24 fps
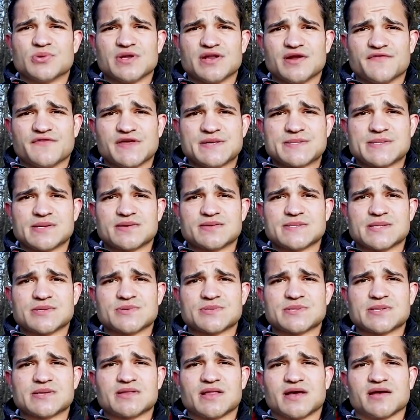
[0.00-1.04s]
don't need a visa,
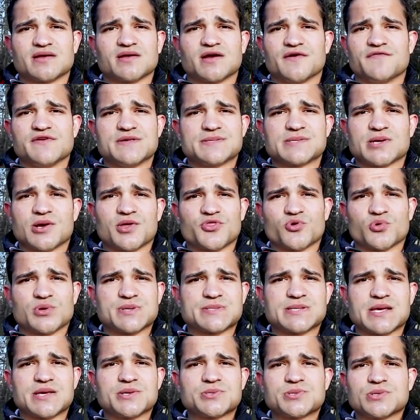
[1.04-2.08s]
seriously? Like a visa
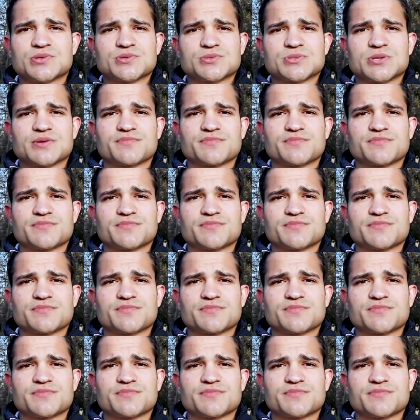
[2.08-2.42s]
authorization or